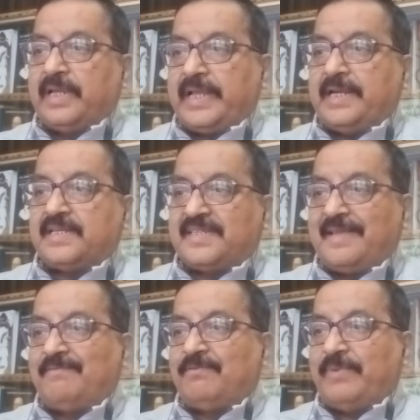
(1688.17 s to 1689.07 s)
In
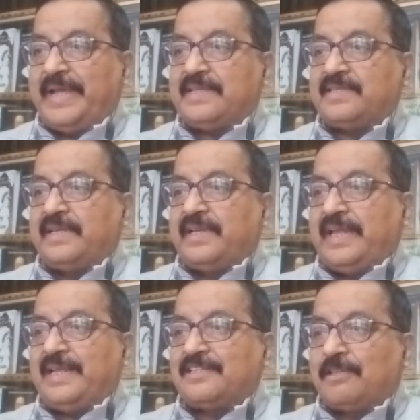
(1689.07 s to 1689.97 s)
some ways,
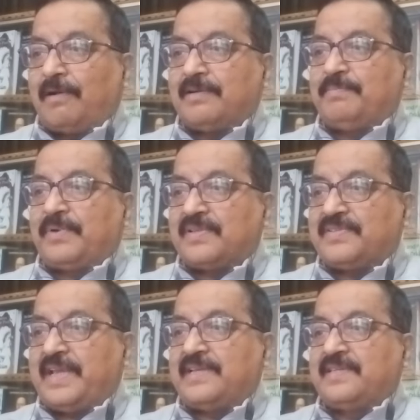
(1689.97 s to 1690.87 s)
his thought
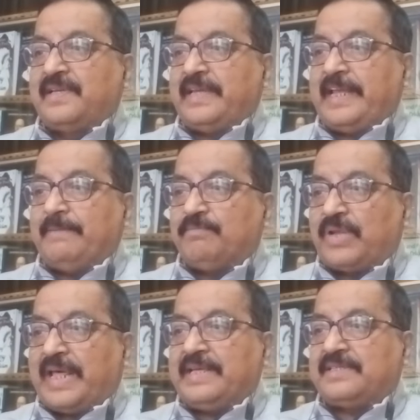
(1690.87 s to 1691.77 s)
process
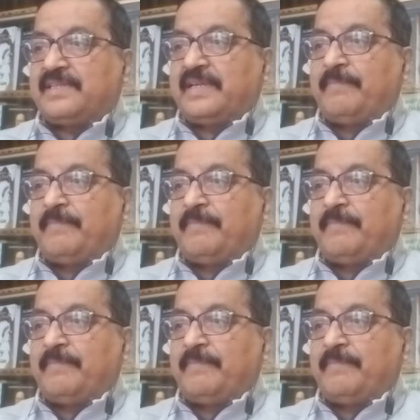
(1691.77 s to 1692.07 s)
implies